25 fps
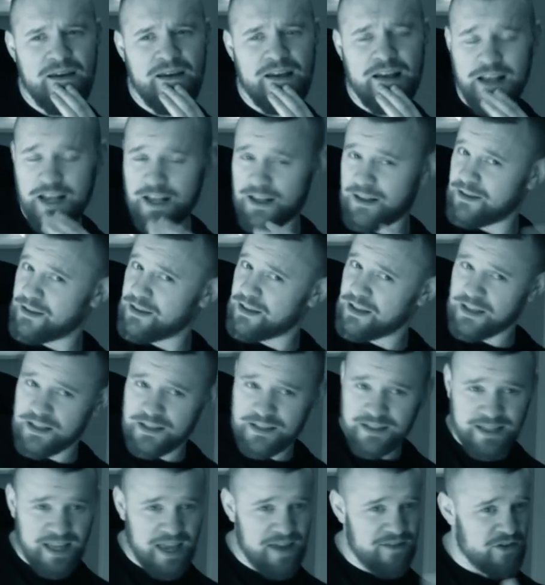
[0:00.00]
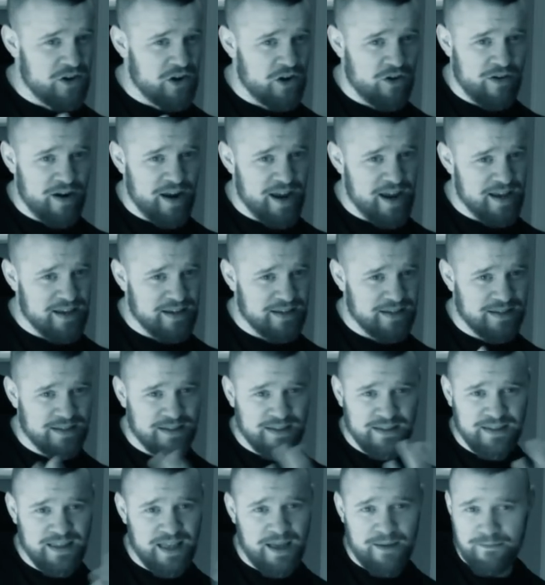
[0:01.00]
And Steven Greer's
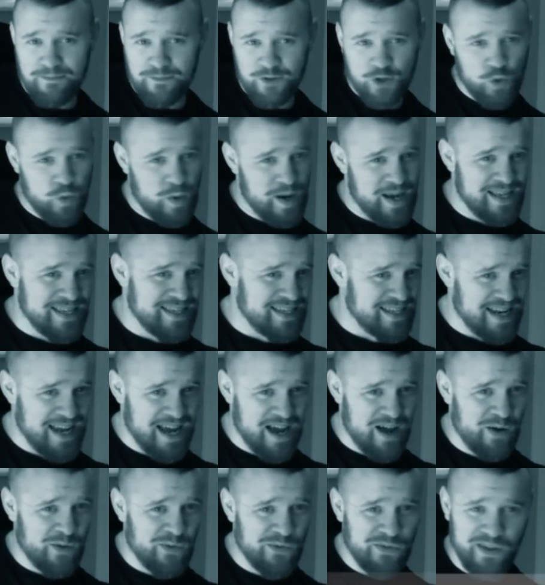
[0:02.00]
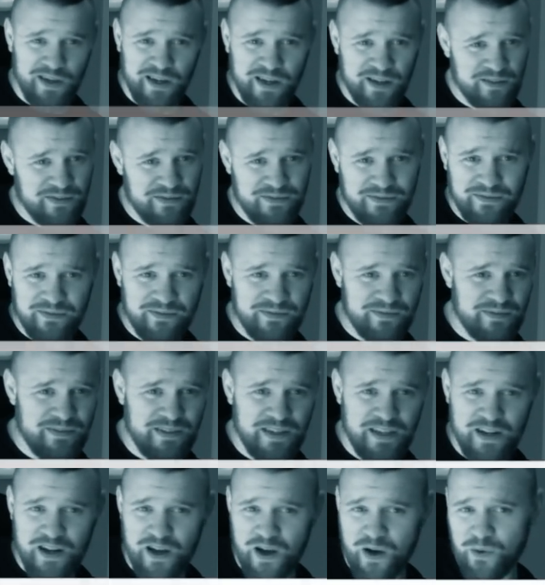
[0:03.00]
then tweeting out that,
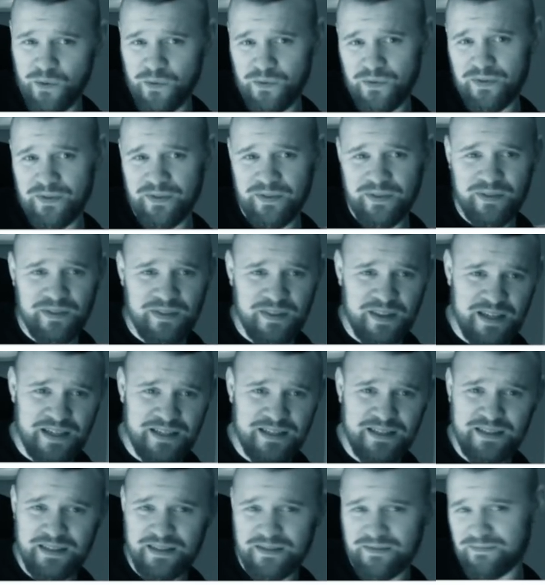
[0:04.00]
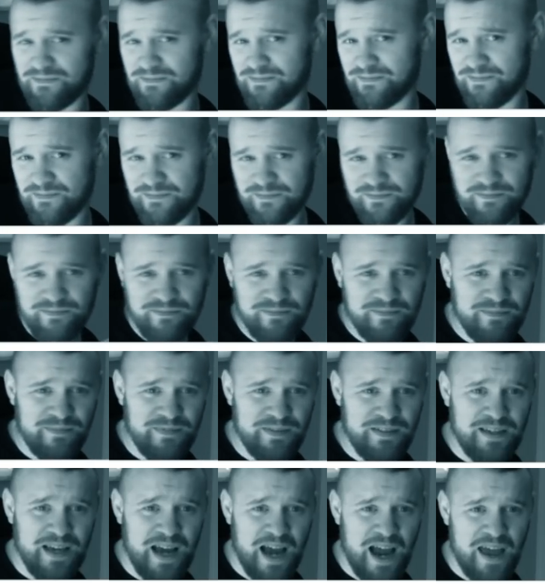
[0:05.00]
you know, this
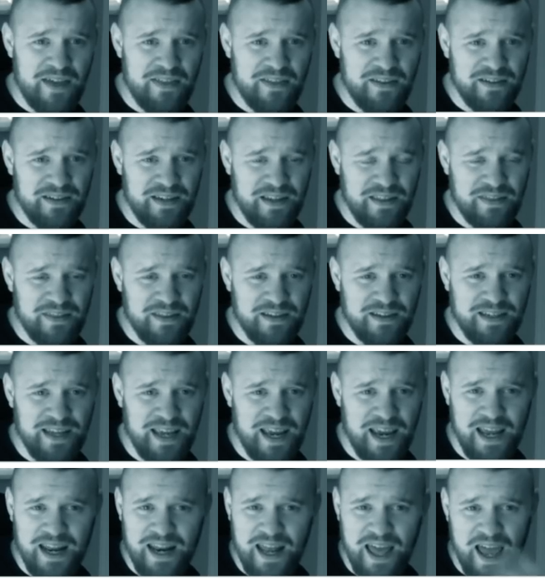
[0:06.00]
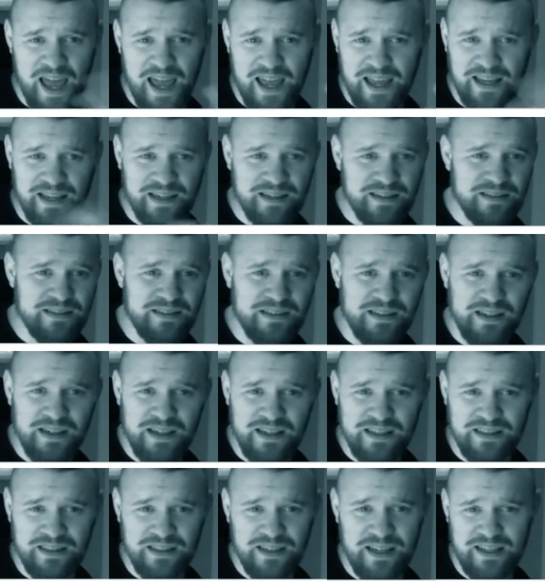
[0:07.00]
guy that did the D N A
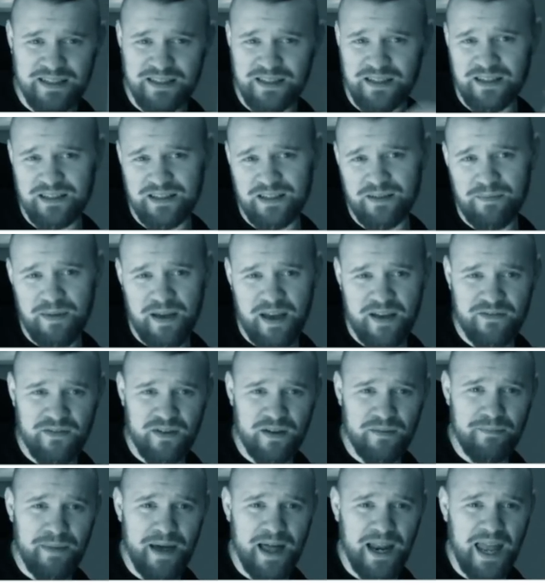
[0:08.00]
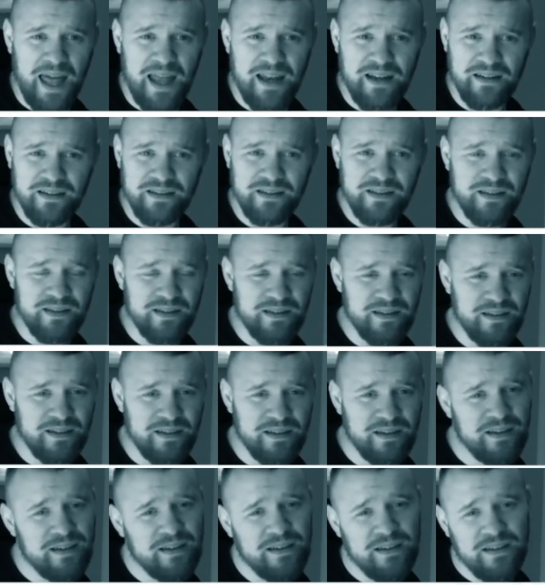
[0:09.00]
is, is, is a bit of a bell end
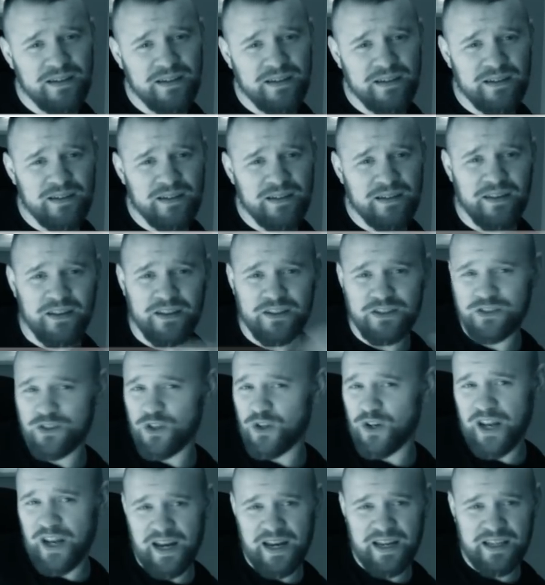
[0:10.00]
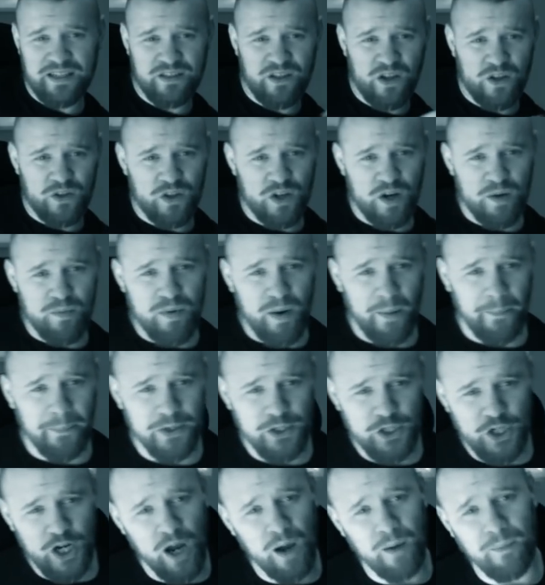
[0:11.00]
that's done he's not done a proper
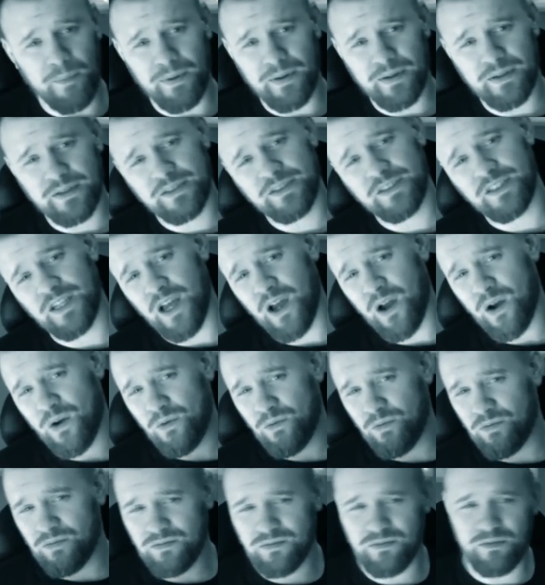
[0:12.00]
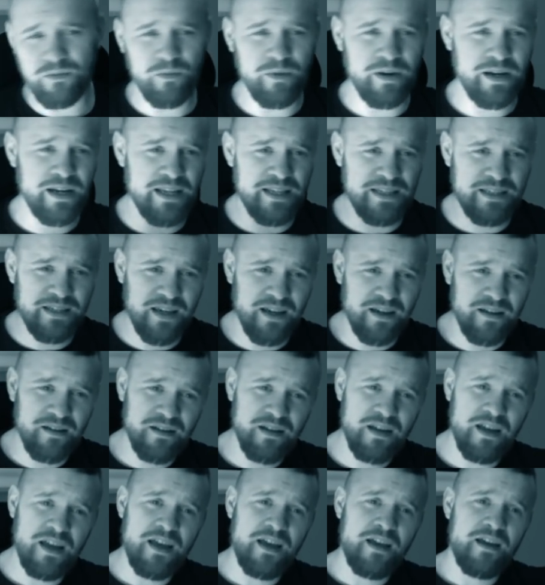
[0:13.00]
job. So we need to
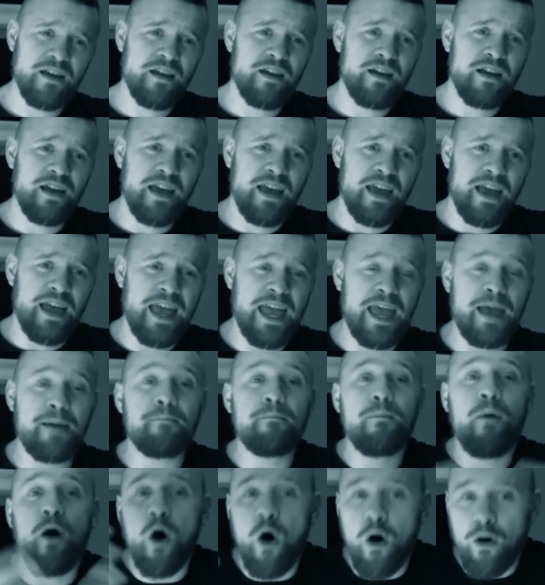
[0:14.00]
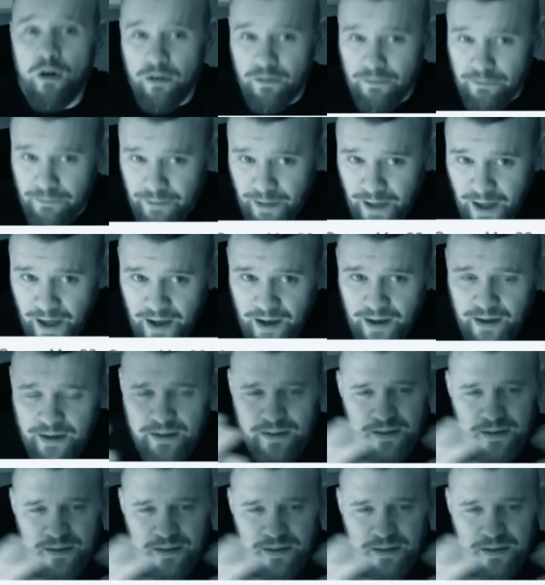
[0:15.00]
hear more of that.